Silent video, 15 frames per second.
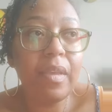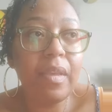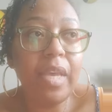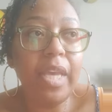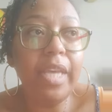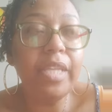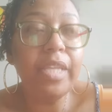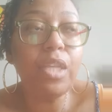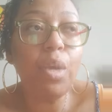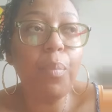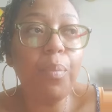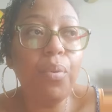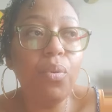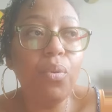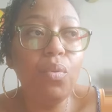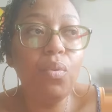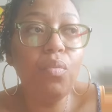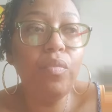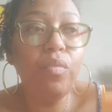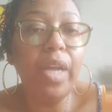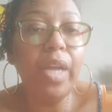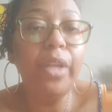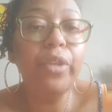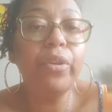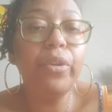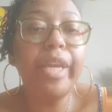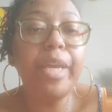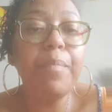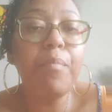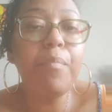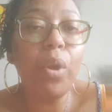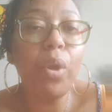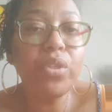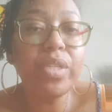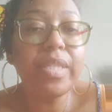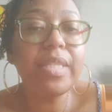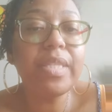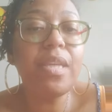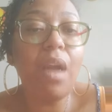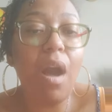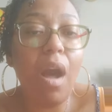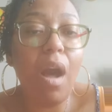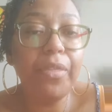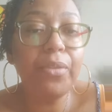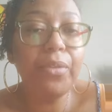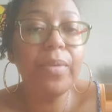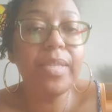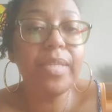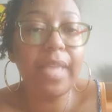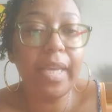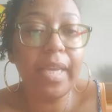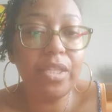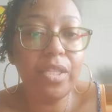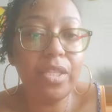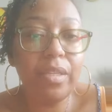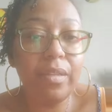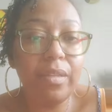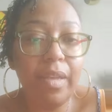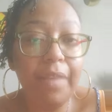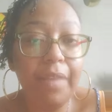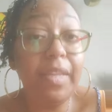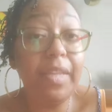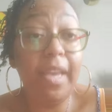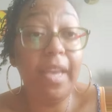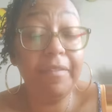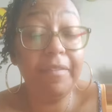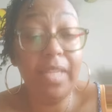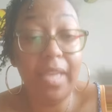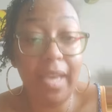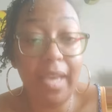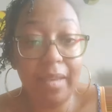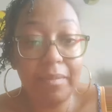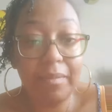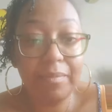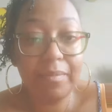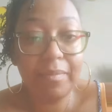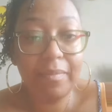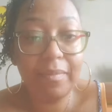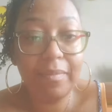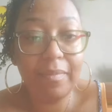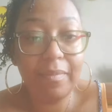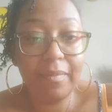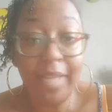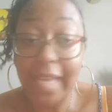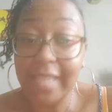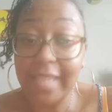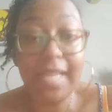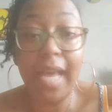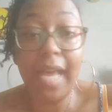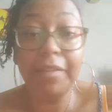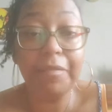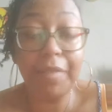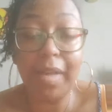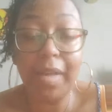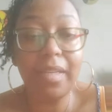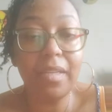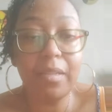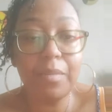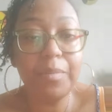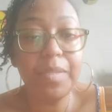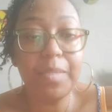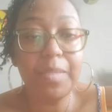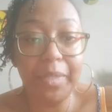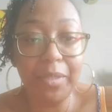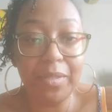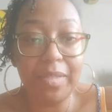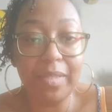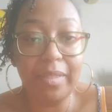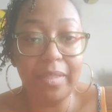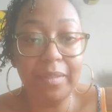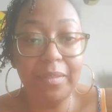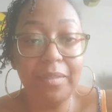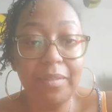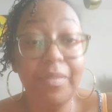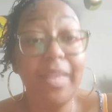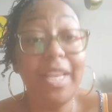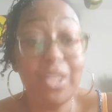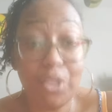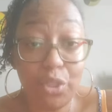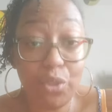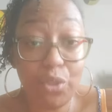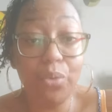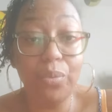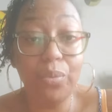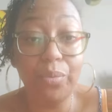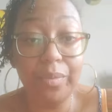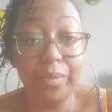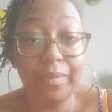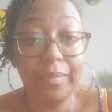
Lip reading: is approved under emergency authorization at the FDA. That's not a fucking conspiracy. That's the truth.